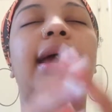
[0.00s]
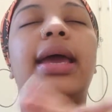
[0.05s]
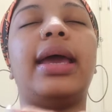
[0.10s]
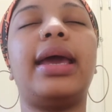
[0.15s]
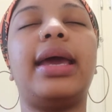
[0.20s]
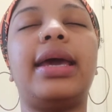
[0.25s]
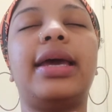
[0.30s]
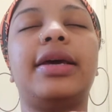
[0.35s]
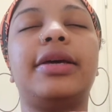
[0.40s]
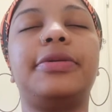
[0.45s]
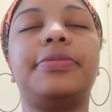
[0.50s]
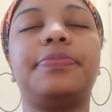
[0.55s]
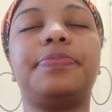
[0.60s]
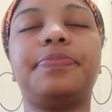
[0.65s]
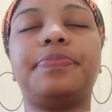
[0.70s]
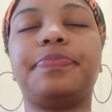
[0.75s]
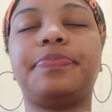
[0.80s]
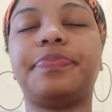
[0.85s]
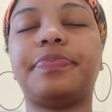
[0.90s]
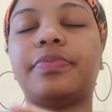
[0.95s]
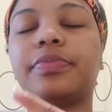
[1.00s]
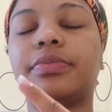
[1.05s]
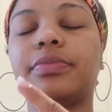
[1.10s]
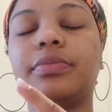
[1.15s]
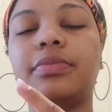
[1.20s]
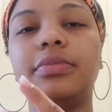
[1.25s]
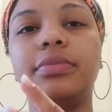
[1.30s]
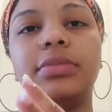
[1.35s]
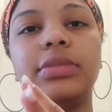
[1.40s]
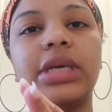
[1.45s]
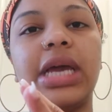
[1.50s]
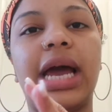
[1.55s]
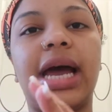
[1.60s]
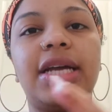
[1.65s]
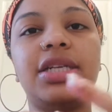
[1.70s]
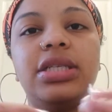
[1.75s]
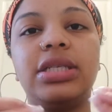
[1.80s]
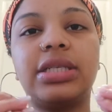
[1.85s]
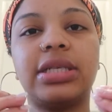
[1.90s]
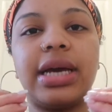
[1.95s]
And
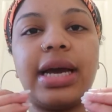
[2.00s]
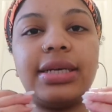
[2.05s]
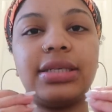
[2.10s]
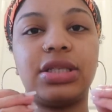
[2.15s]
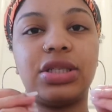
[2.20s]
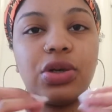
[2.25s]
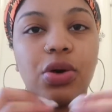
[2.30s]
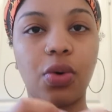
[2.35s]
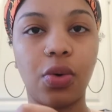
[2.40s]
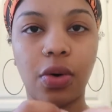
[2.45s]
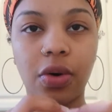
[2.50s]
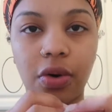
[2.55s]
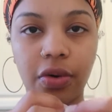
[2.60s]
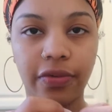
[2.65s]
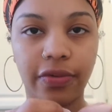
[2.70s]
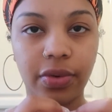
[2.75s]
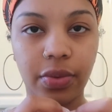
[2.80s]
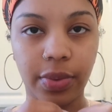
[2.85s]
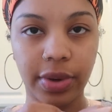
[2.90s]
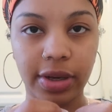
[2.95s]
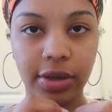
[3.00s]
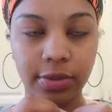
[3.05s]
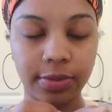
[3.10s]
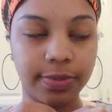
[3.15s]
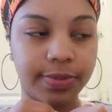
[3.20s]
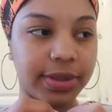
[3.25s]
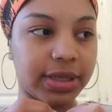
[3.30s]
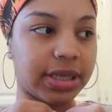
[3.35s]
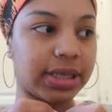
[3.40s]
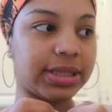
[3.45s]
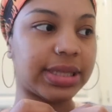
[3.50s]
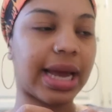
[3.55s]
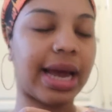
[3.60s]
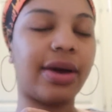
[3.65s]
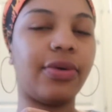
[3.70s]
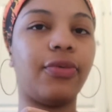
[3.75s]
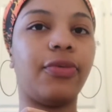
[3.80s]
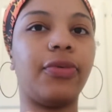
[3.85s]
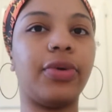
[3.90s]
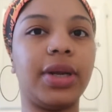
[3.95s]
I just got so overwhelmed because
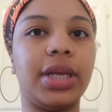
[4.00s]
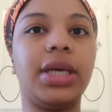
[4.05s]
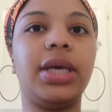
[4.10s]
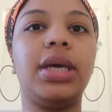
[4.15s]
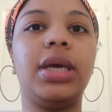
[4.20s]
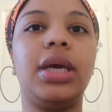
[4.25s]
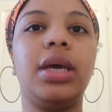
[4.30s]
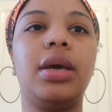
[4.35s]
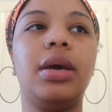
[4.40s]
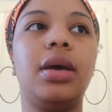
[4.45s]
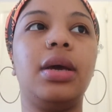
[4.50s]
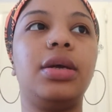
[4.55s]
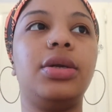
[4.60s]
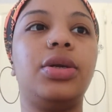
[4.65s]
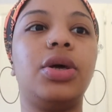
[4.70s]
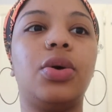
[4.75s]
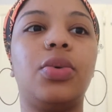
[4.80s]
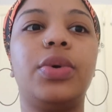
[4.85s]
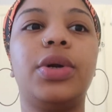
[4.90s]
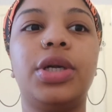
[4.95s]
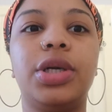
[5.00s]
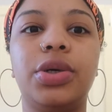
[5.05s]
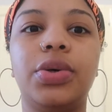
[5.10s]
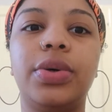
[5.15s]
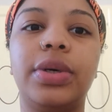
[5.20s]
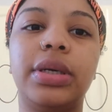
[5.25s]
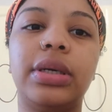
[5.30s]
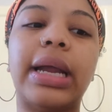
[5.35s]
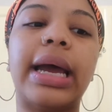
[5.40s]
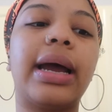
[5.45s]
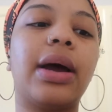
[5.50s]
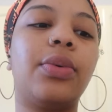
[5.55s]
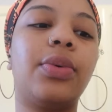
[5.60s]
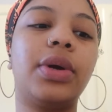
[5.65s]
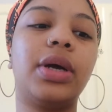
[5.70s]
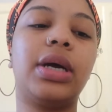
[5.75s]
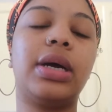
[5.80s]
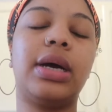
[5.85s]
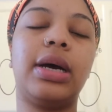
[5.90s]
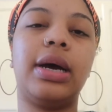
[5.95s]
I really don't want to do it. Like, I
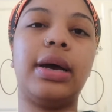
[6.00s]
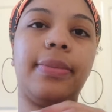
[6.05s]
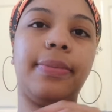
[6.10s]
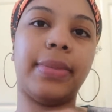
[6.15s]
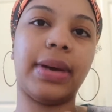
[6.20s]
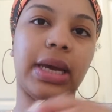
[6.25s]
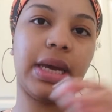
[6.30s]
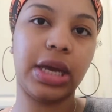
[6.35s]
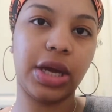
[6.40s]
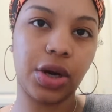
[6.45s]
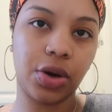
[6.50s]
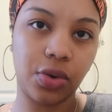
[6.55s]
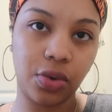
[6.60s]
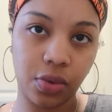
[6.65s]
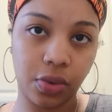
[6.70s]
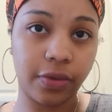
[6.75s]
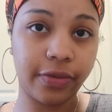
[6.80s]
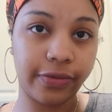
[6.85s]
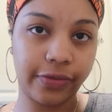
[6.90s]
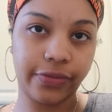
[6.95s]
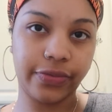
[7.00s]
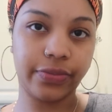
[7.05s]
want to cut my hair off.